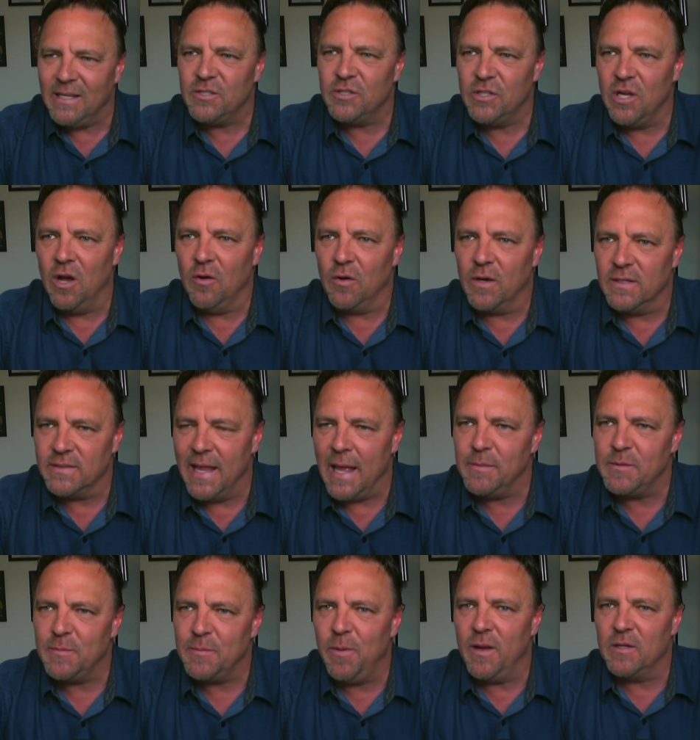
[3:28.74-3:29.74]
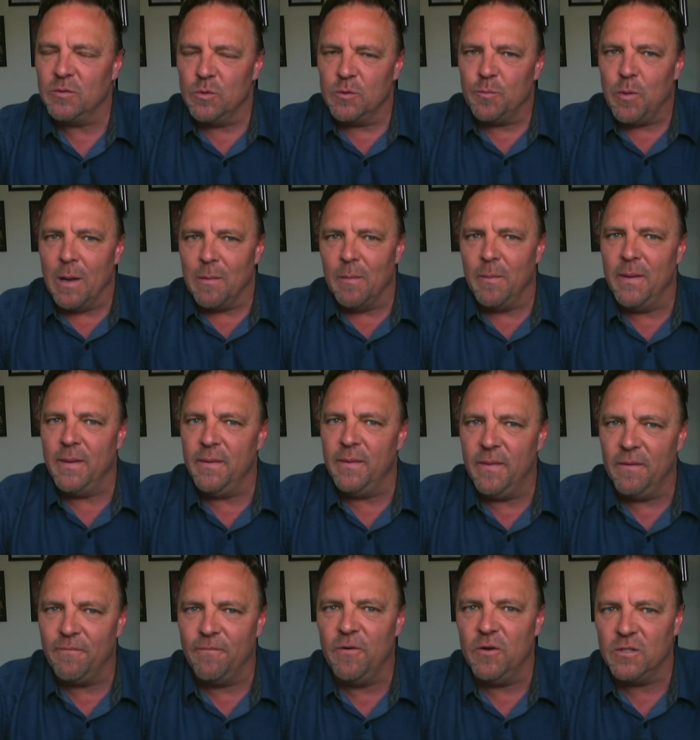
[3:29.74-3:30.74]
guess so, because Lamb's Players was probably
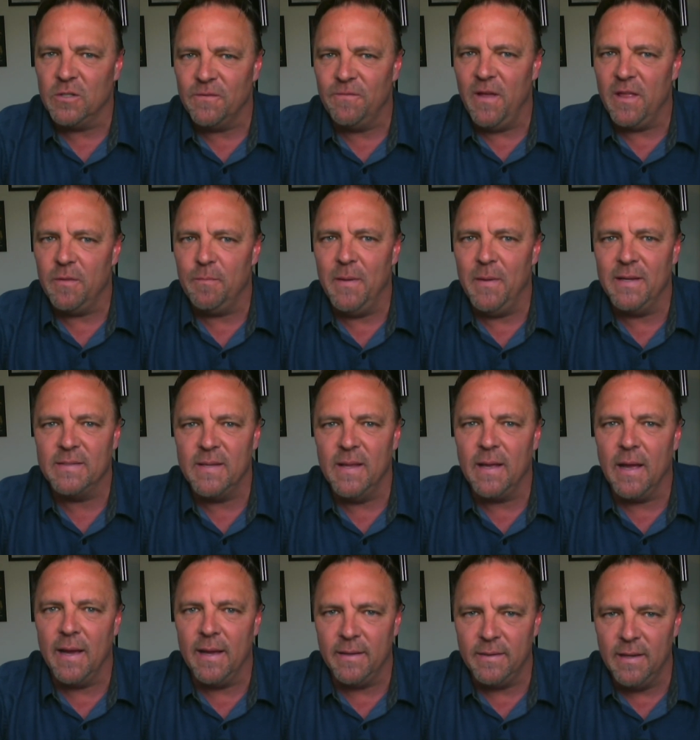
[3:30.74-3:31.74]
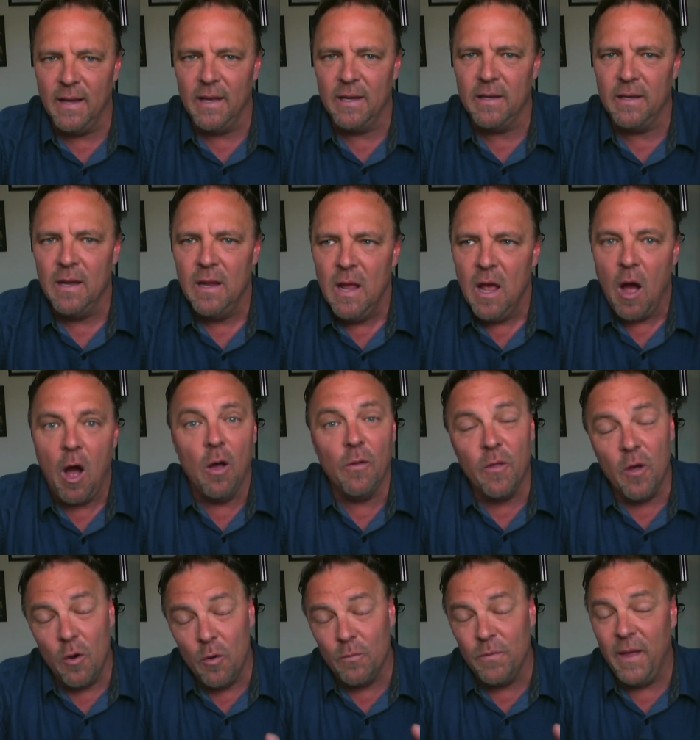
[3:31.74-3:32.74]
the first faith-based thing I had done.
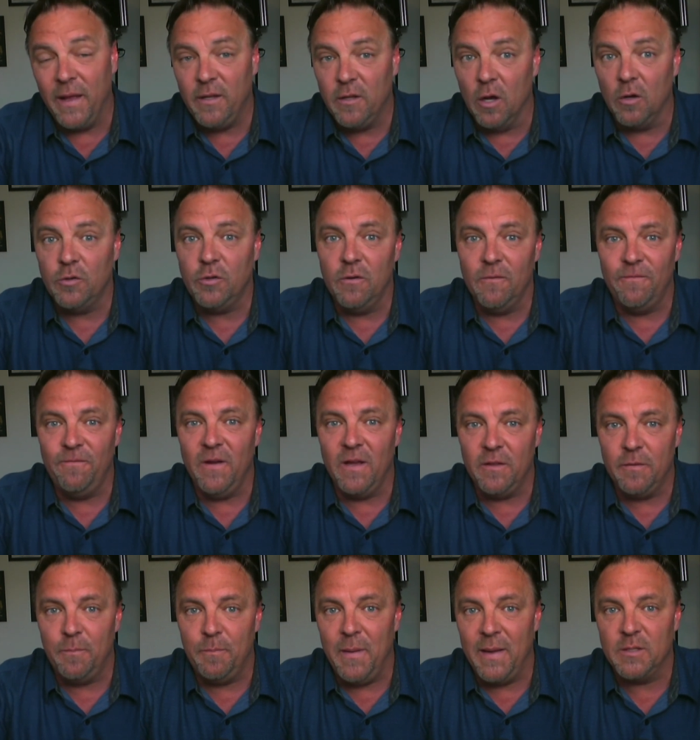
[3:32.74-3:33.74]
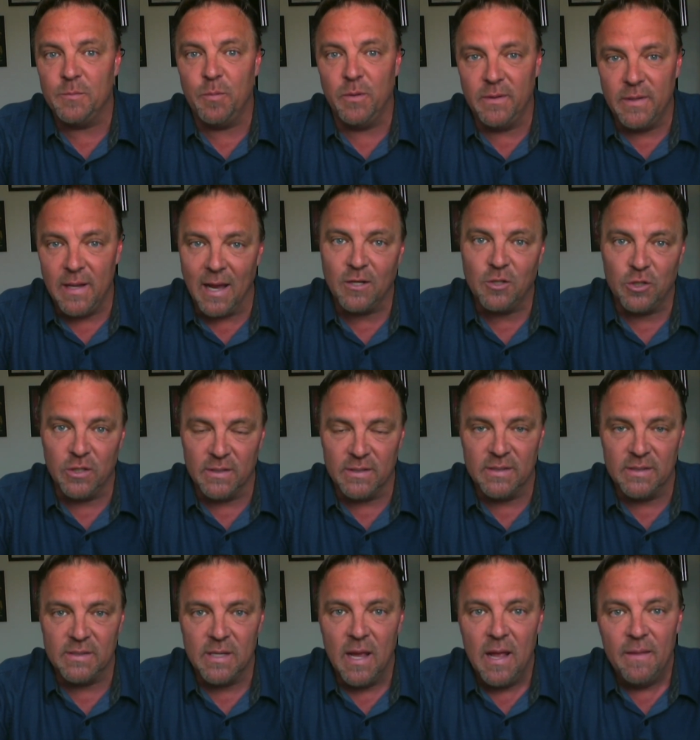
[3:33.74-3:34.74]
Although they don't do faith-based
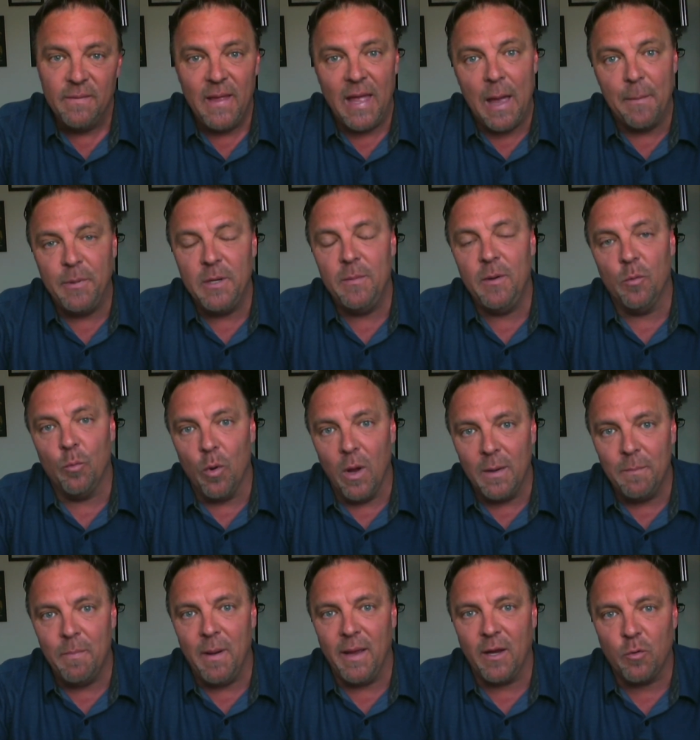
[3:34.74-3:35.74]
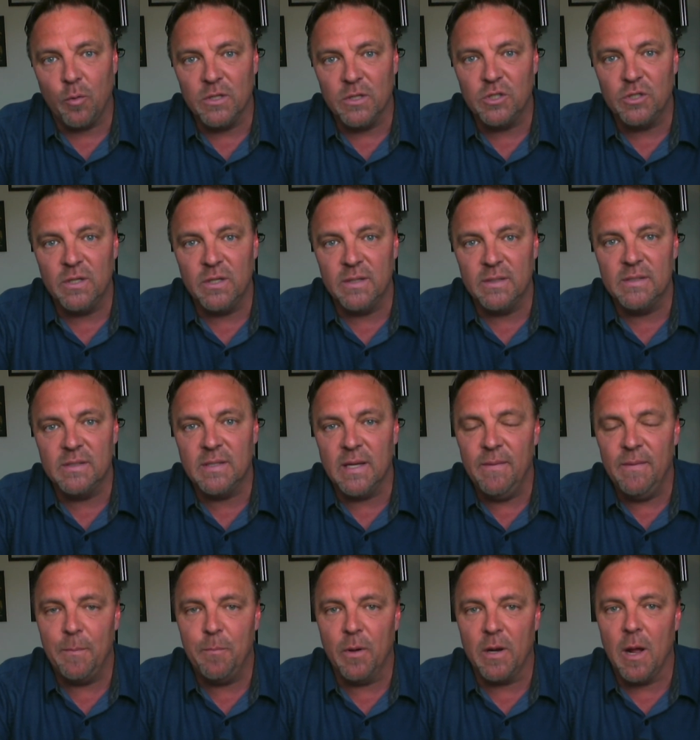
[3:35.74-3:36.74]
productions, they happen to be run by Christians,
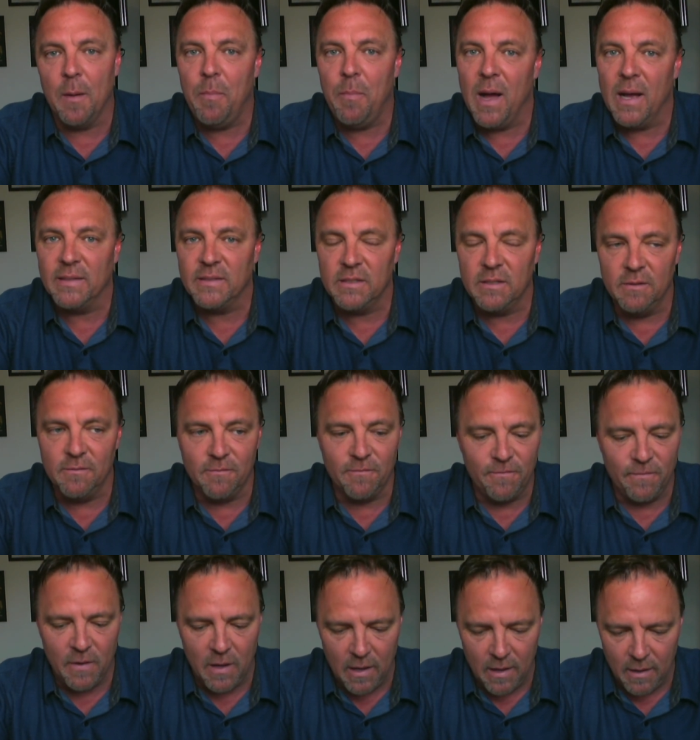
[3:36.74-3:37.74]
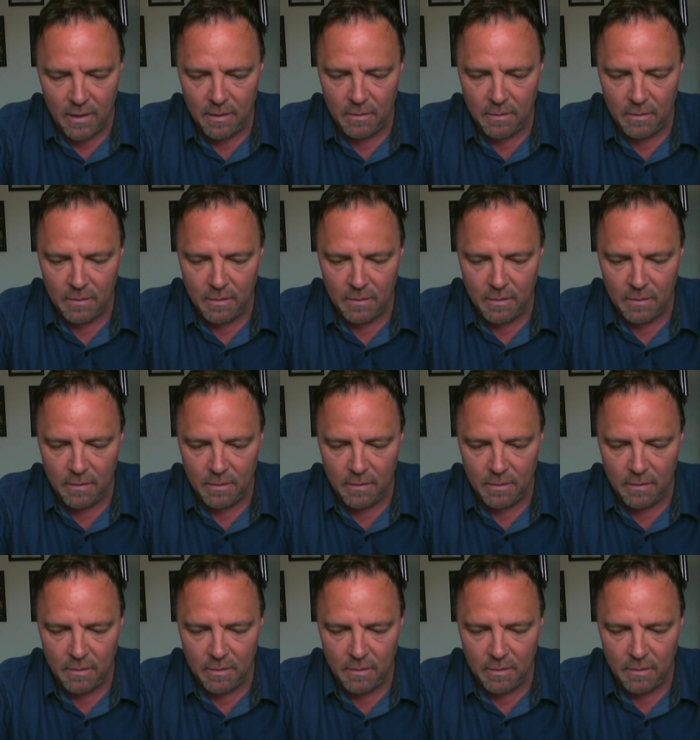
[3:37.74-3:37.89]
and they put out positive